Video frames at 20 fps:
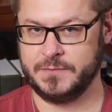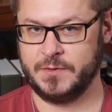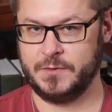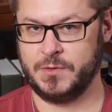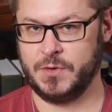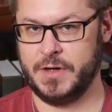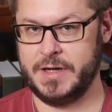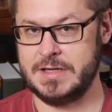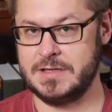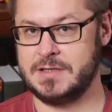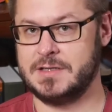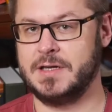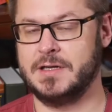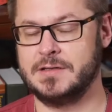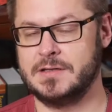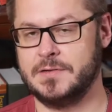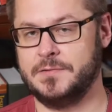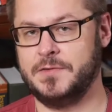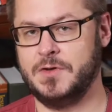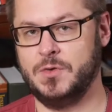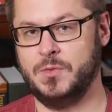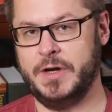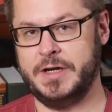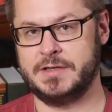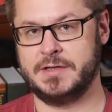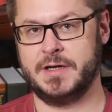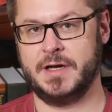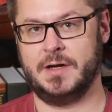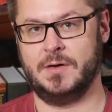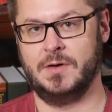For instance, a few
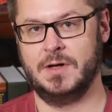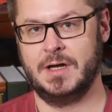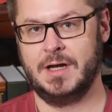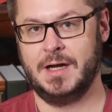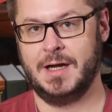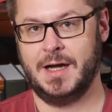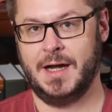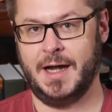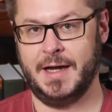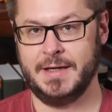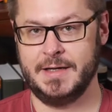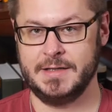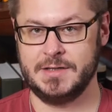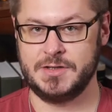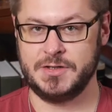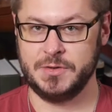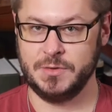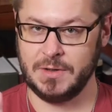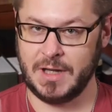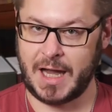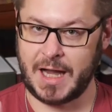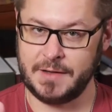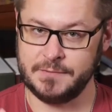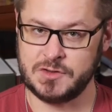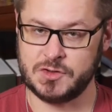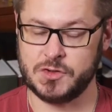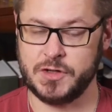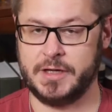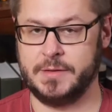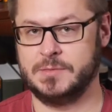weeks ago, I did two live
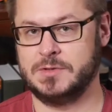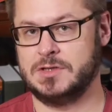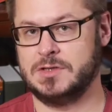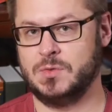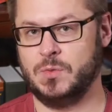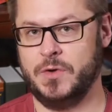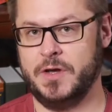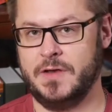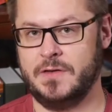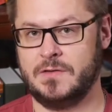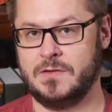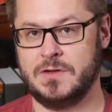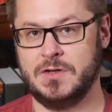streams with